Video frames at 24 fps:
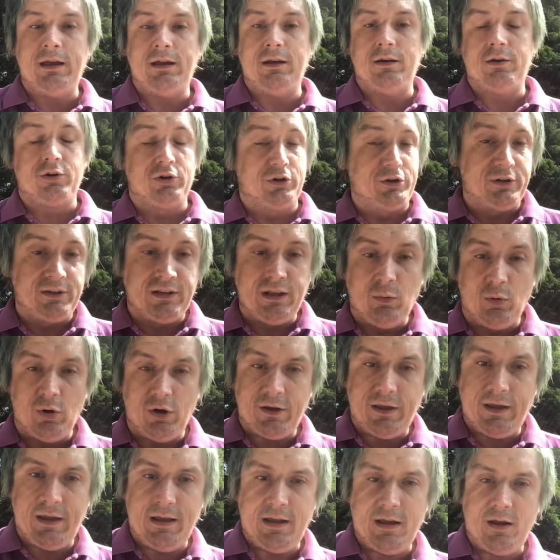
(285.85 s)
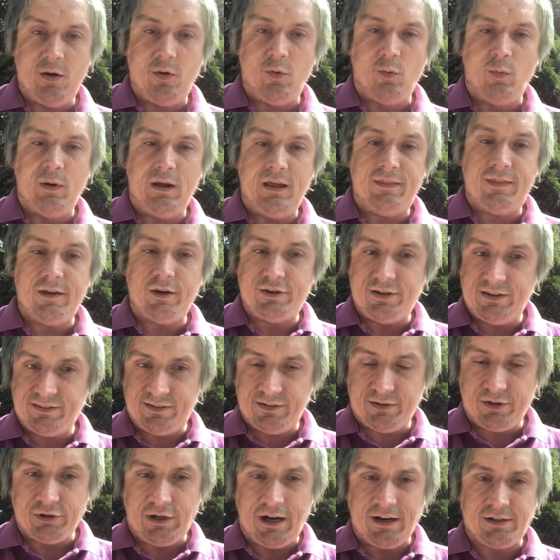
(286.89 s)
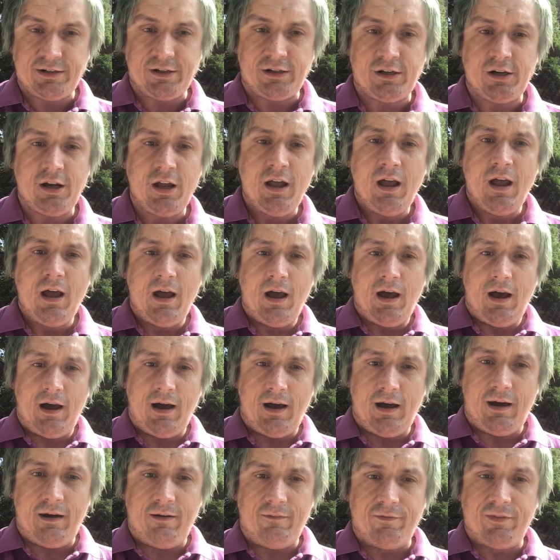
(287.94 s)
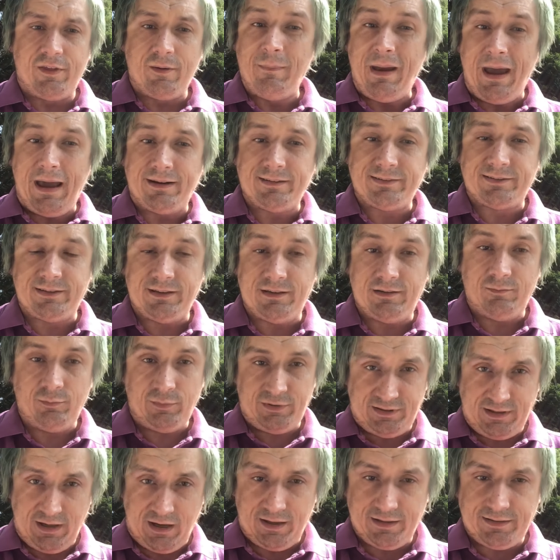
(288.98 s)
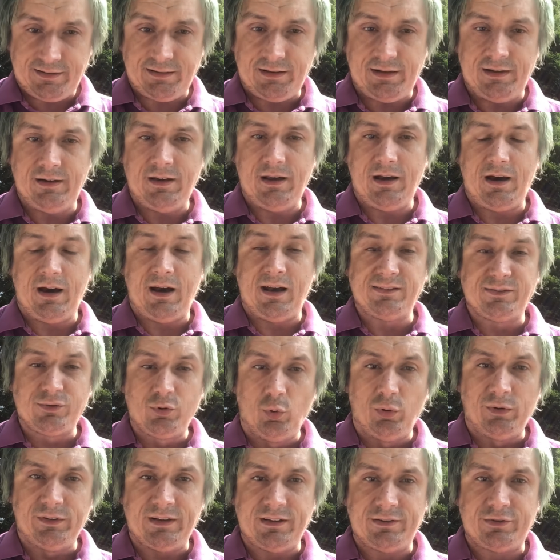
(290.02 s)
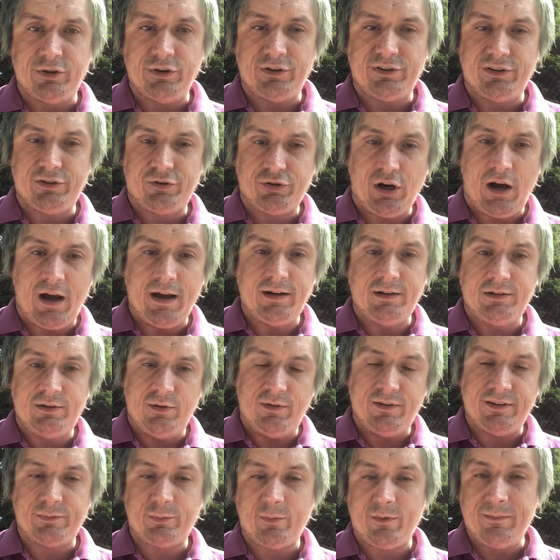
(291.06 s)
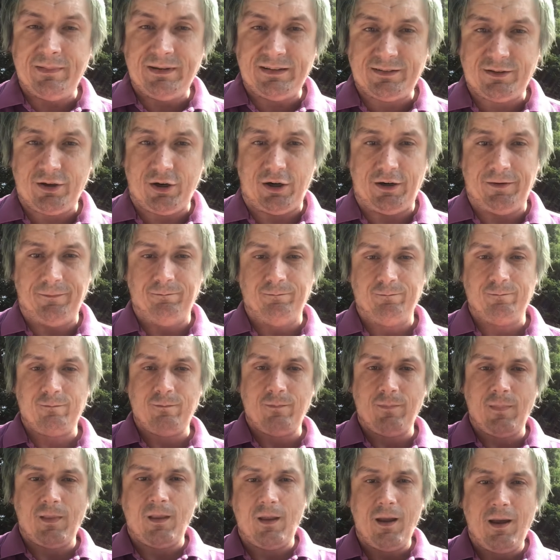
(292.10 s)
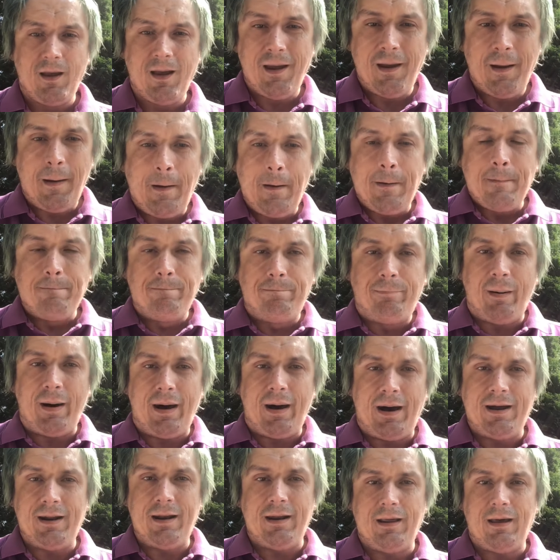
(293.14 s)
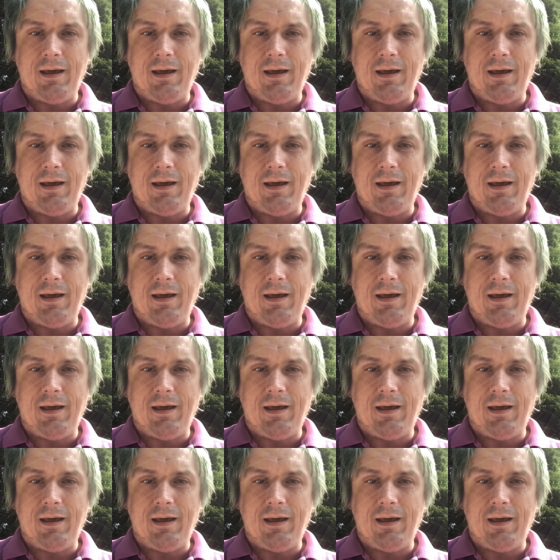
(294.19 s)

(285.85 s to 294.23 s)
currently working with the artistic director of the Madison, Wisconsin school district to try to do this with MISCAR. But